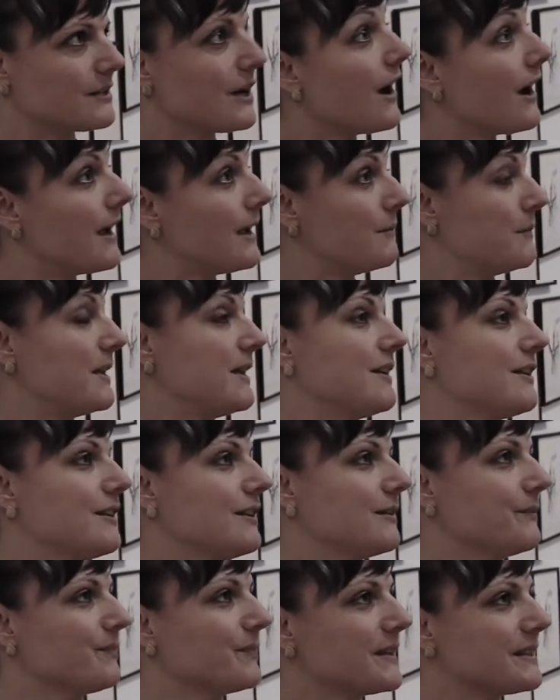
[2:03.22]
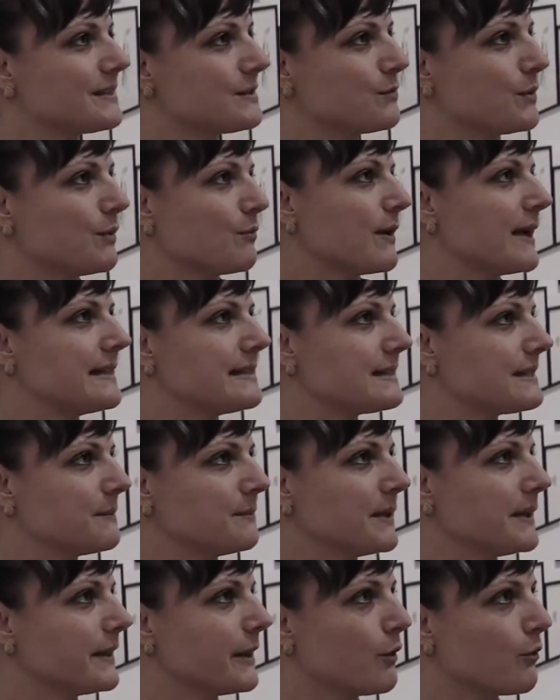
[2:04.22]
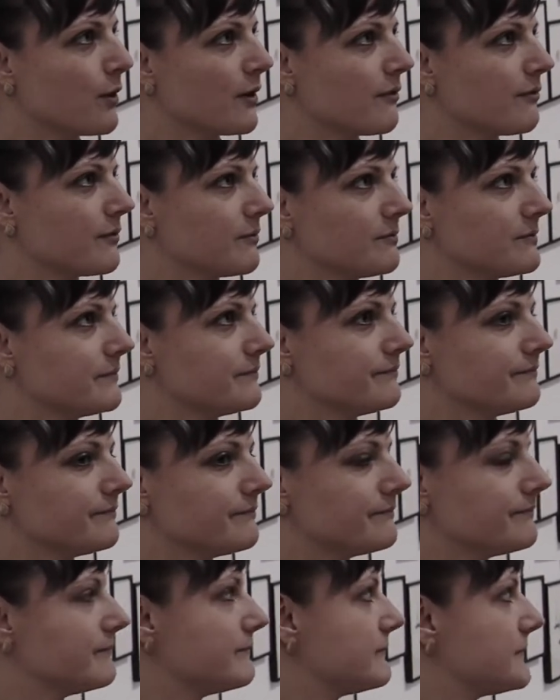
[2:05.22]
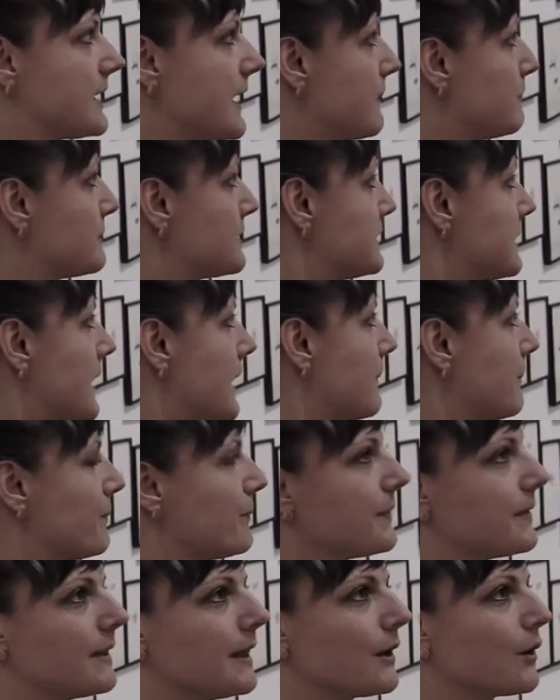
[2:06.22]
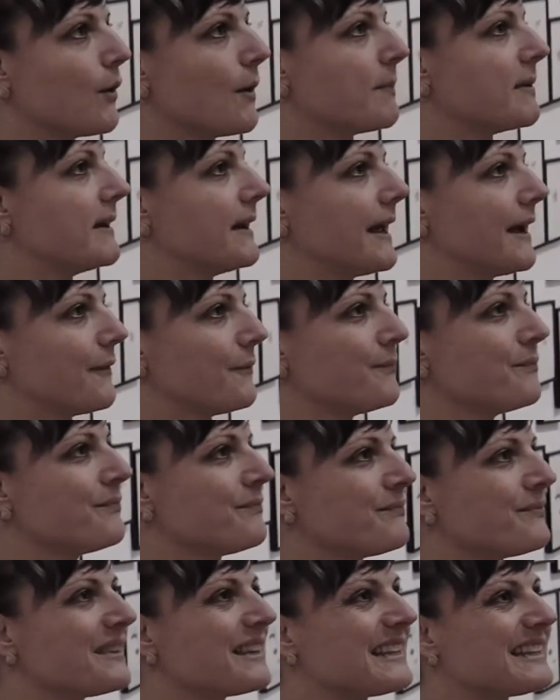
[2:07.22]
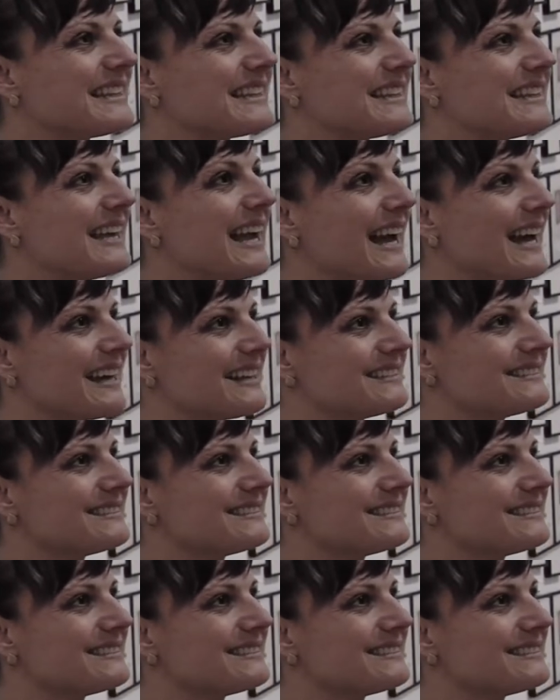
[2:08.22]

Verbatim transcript: time here, as we raise them and lower from time to time. They go up and down. Very nice. Yeah. While